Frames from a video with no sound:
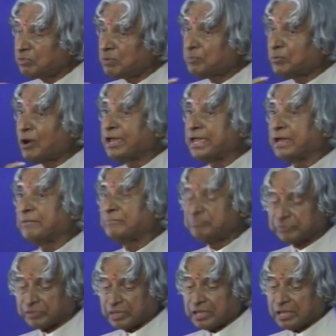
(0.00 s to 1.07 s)
poem
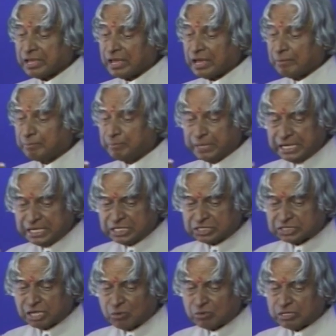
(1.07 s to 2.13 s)
brings
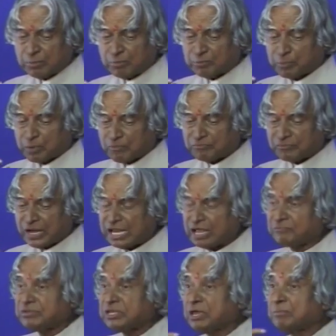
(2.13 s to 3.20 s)
out the profile of
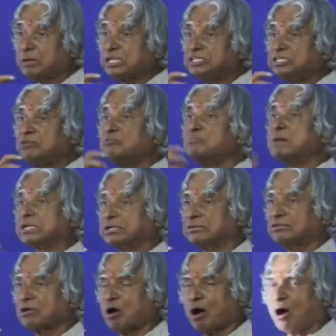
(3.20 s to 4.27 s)
an emerging woman,
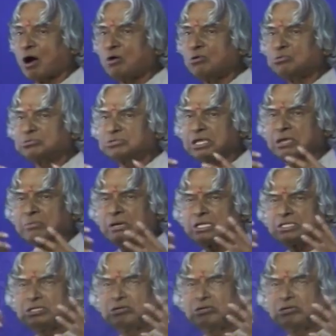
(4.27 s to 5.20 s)
how the emerging